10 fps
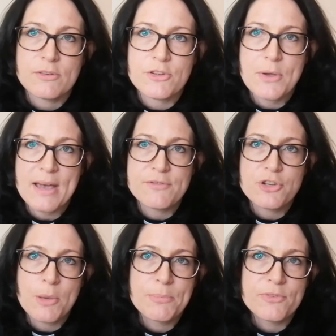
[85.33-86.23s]
Do you have
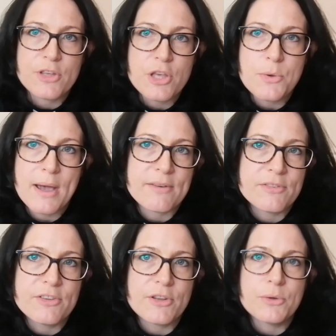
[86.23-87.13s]
jobs that you have
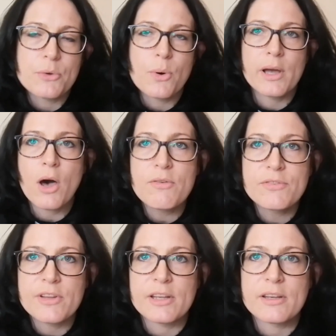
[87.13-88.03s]
to do quite
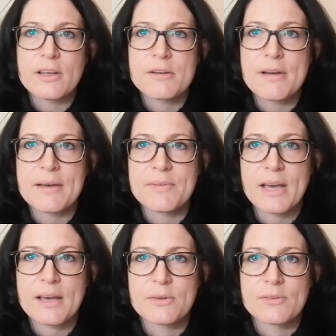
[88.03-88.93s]
often around the
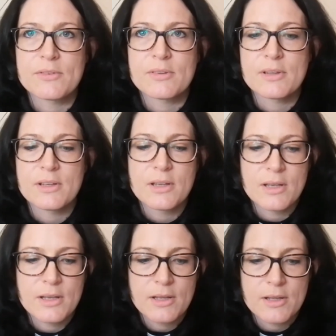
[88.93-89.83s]
house?
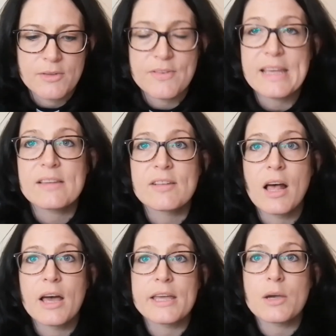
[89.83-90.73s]
Things
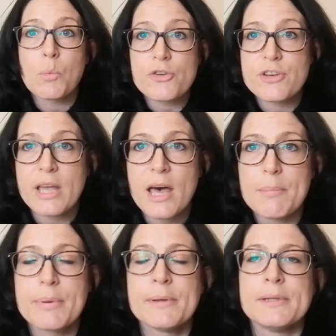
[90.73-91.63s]
like washing
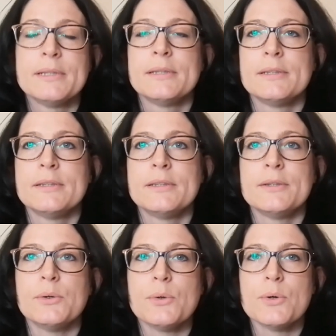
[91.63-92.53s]
up,
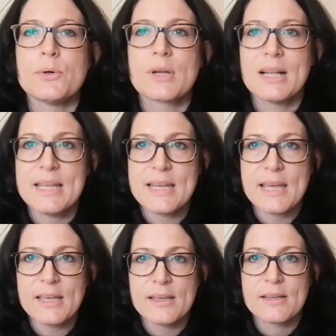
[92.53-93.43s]
or
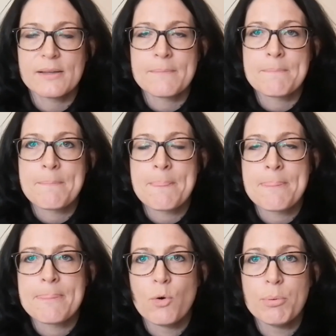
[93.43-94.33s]
cleaning,
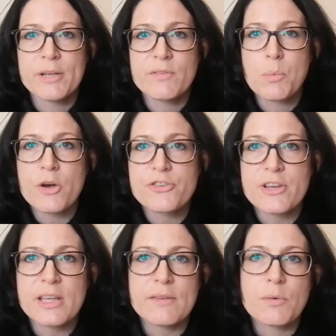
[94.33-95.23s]
or putting the
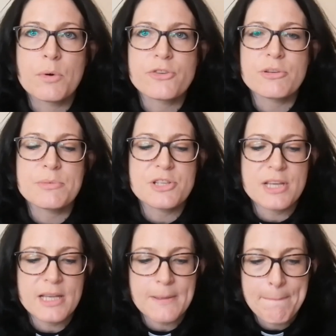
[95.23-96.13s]
washing in the washing
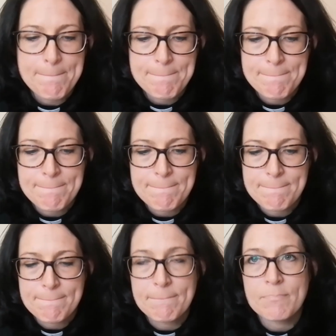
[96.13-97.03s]
machine?
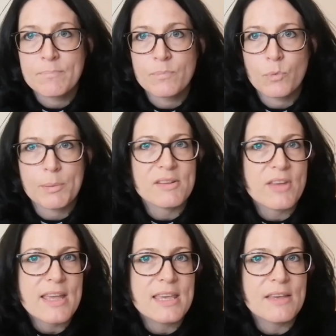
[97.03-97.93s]
What about
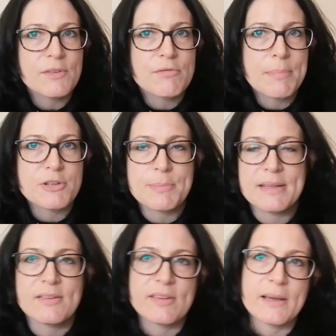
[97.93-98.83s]
taking the rubbish
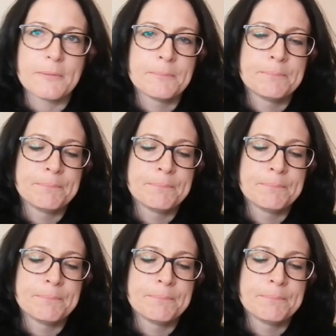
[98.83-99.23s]
bins out?